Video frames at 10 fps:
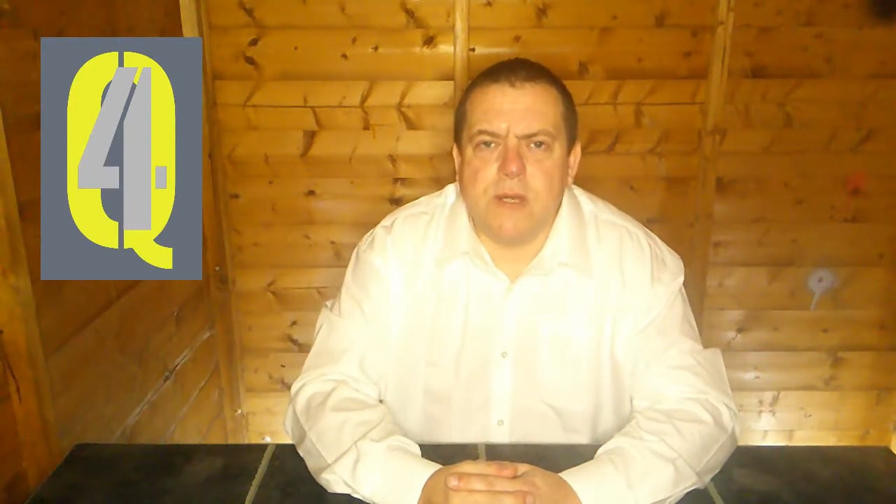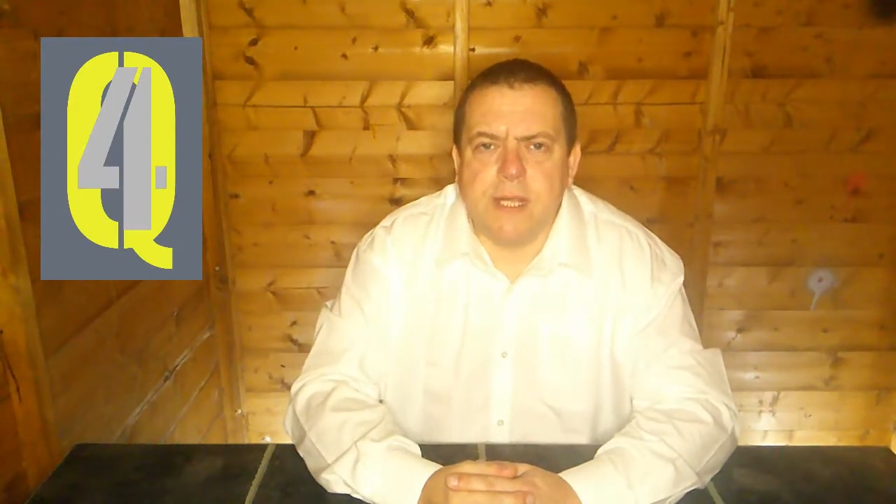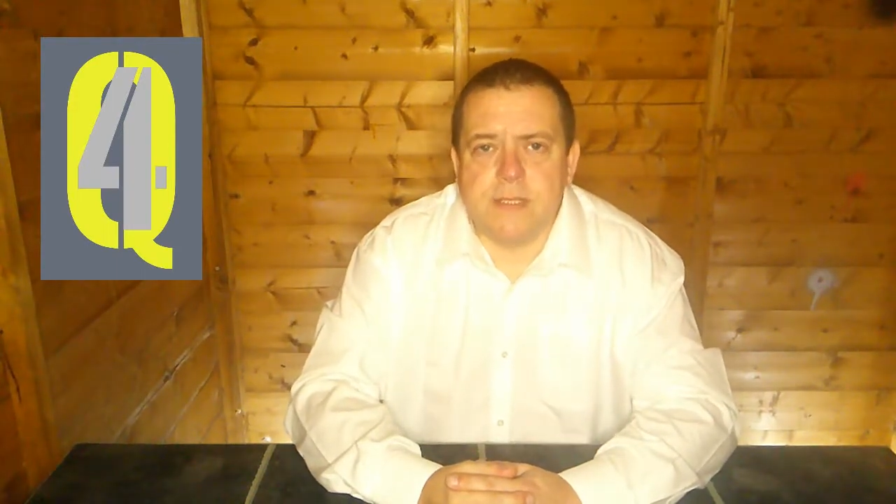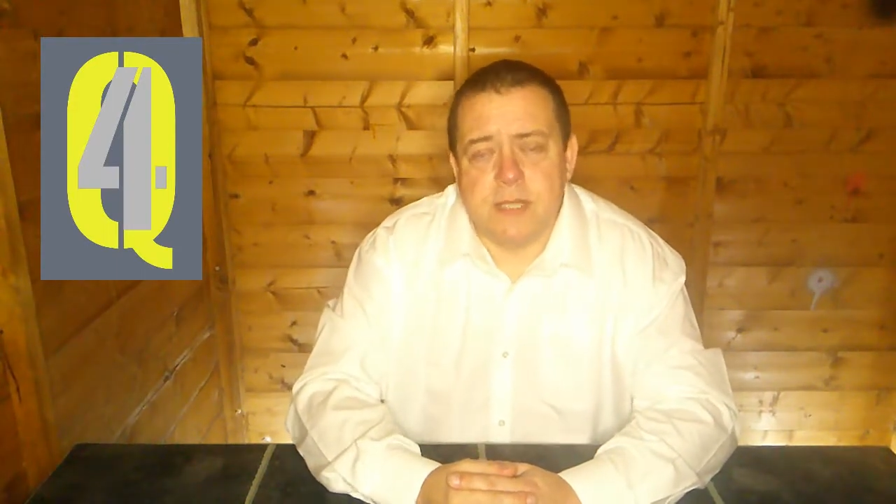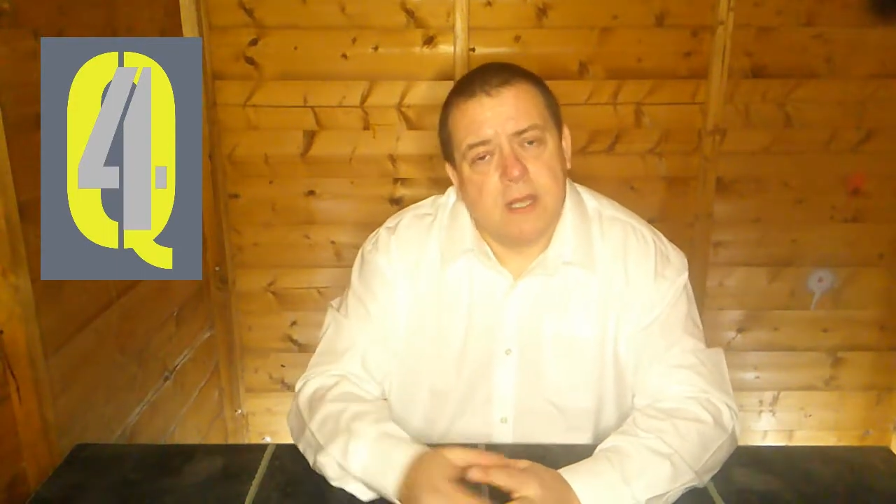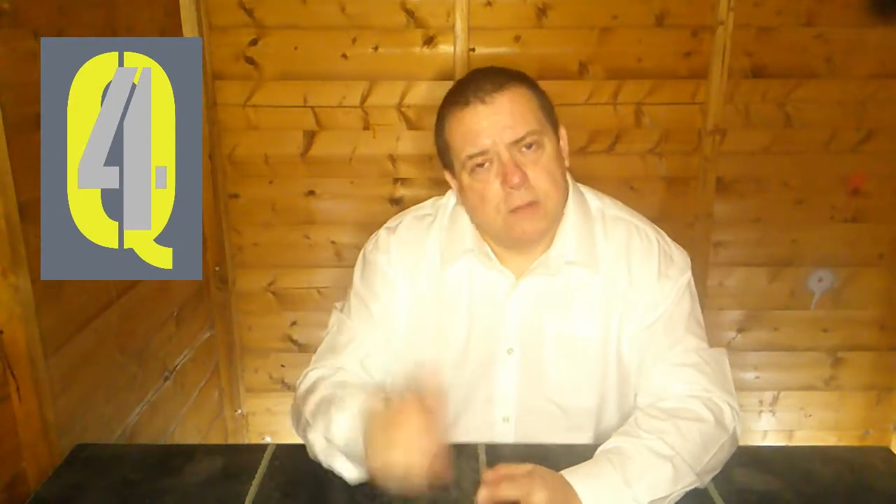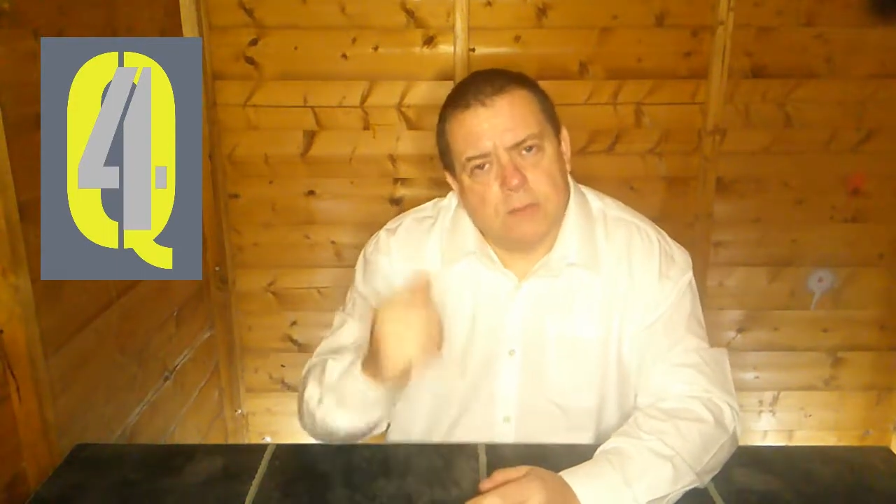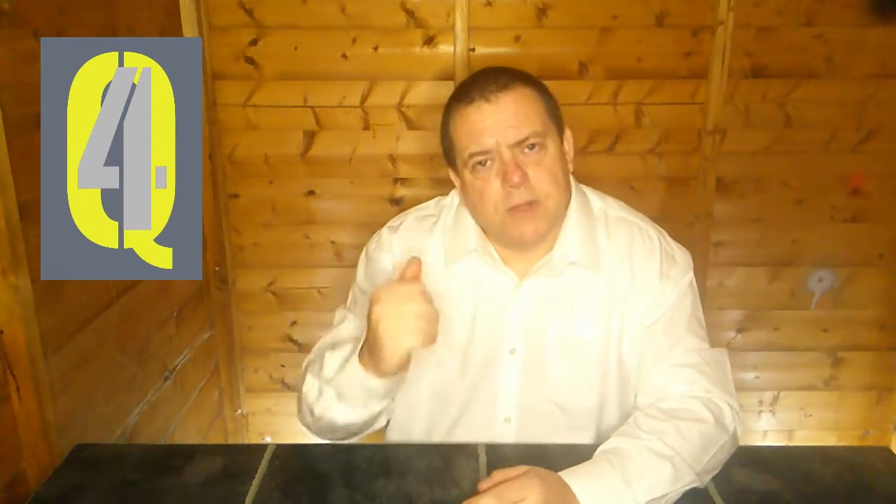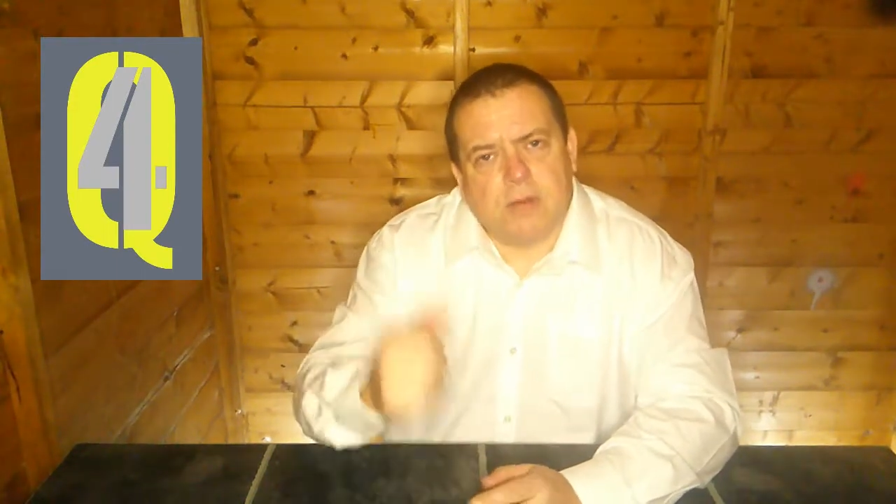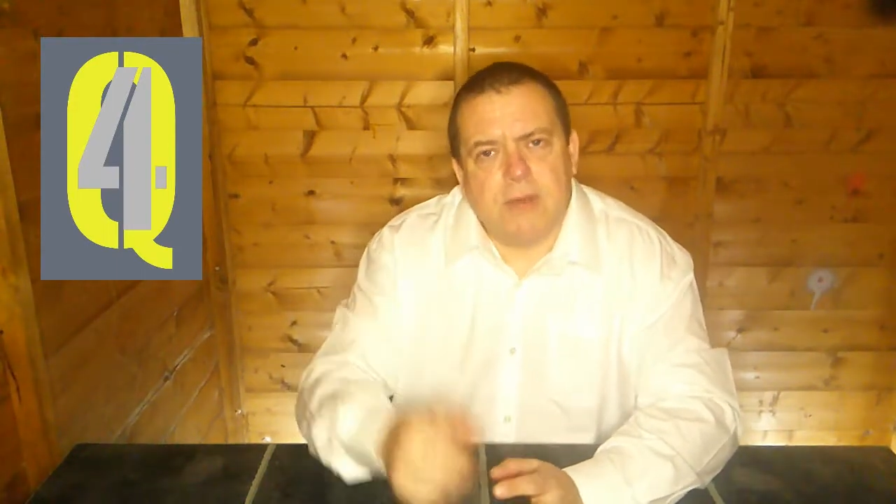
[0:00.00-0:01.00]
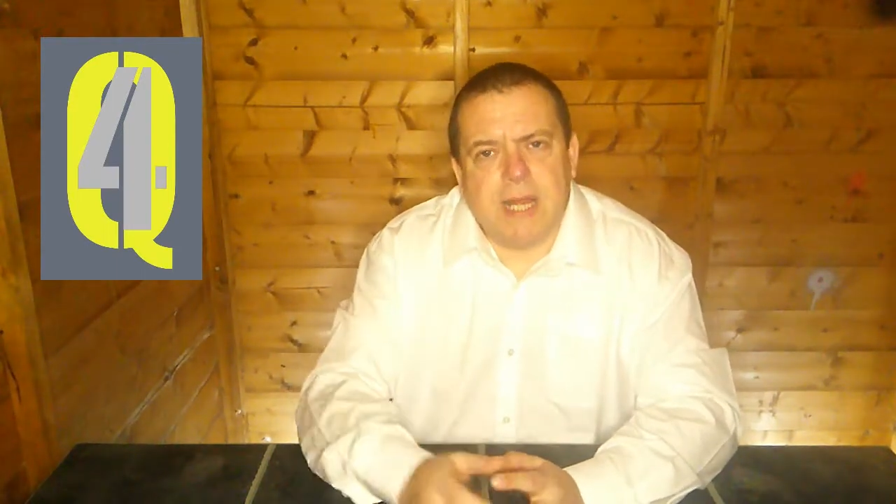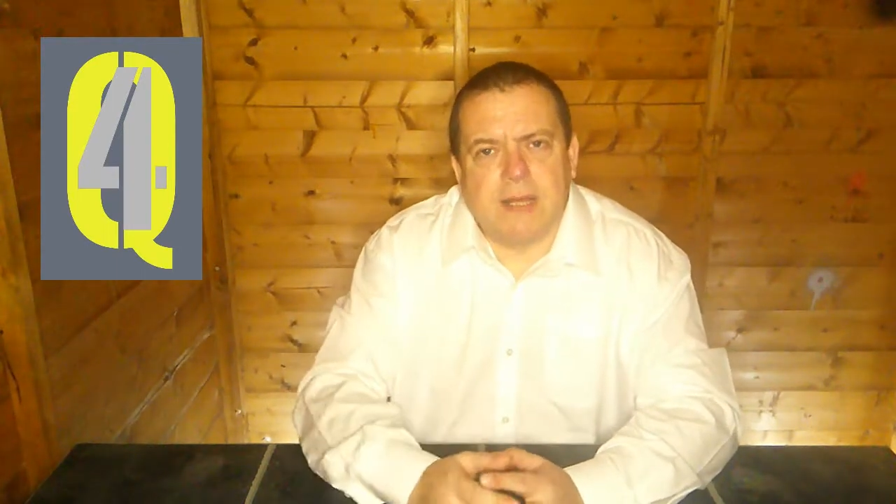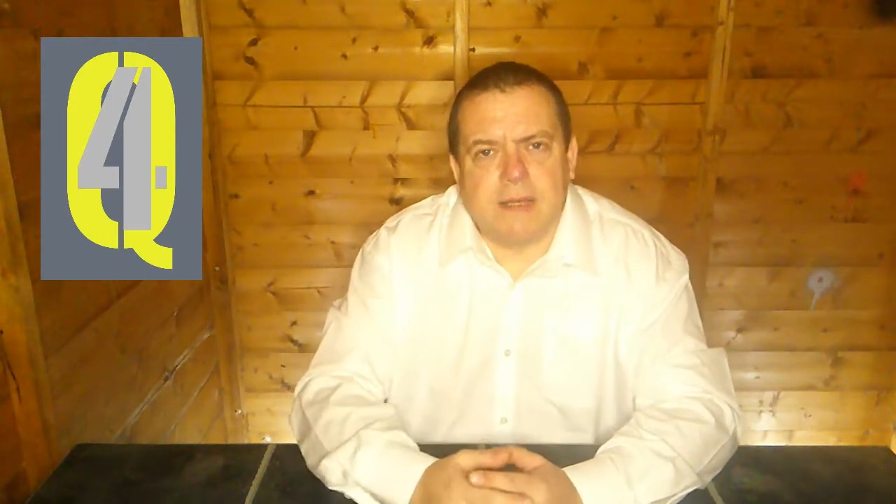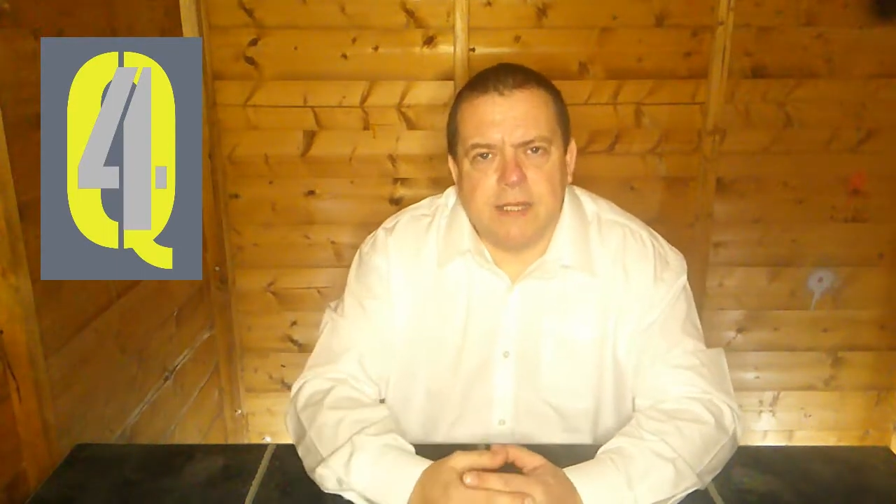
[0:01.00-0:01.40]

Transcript: He goes, well, the gorilla.